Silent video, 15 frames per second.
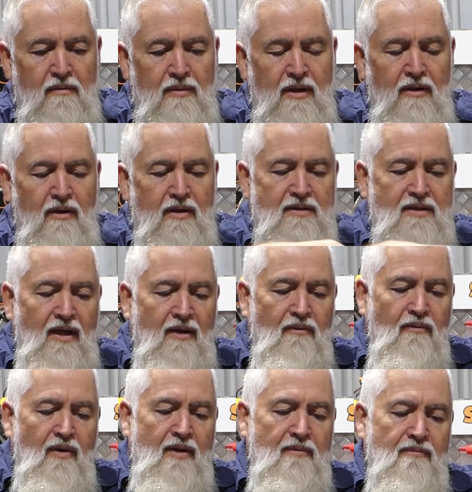But like I say,
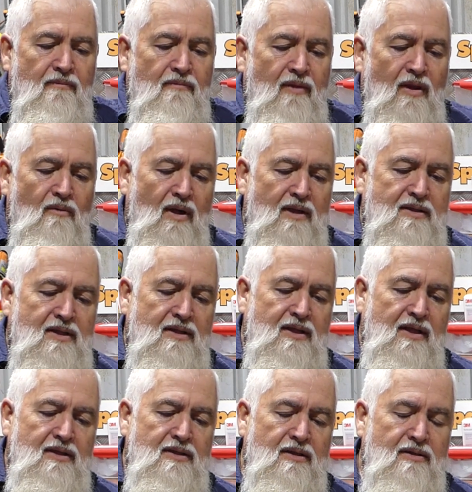once this
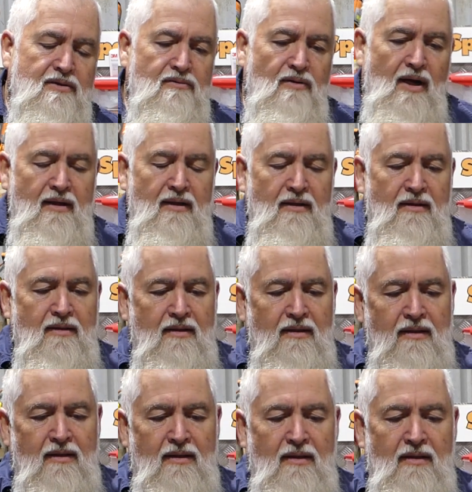engine's run,
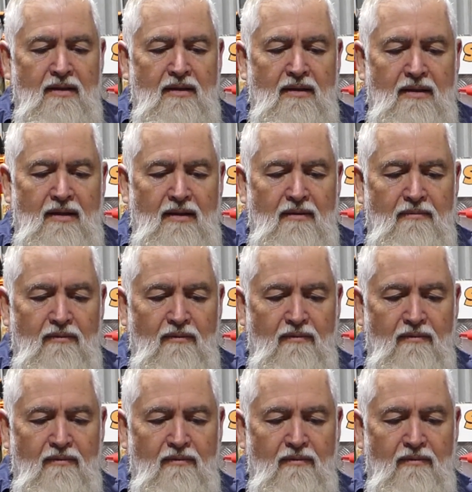I